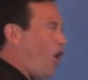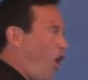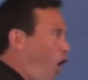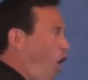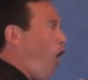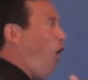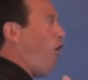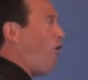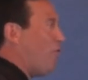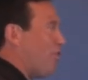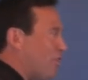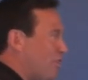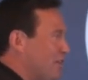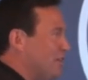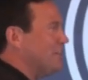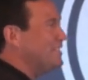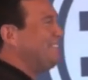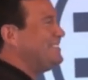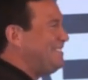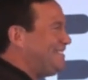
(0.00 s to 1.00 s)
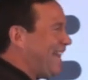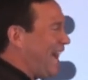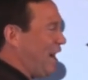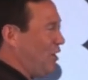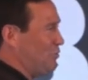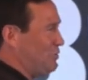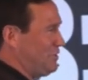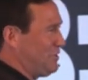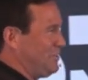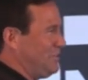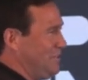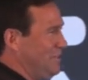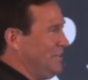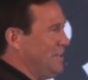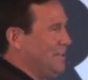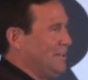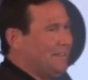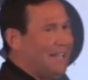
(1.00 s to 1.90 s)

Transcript: all the doubt.